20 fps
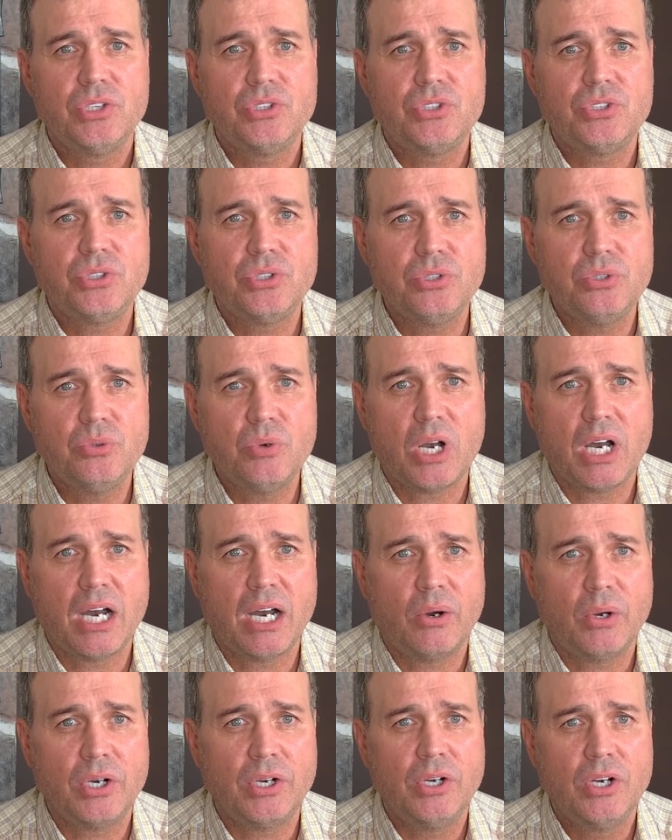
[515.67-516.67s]
to
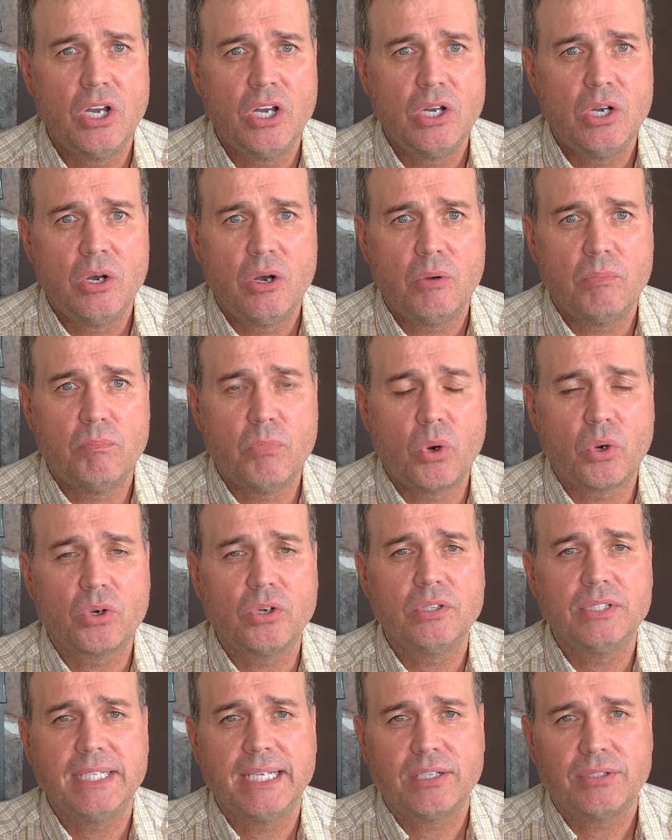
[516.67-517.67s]
our
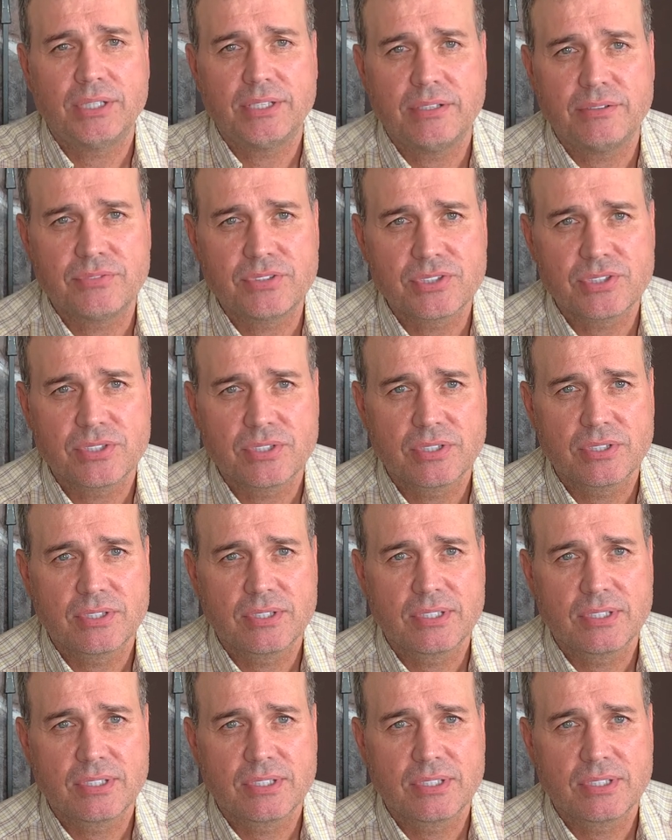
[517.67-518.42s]
moral narratives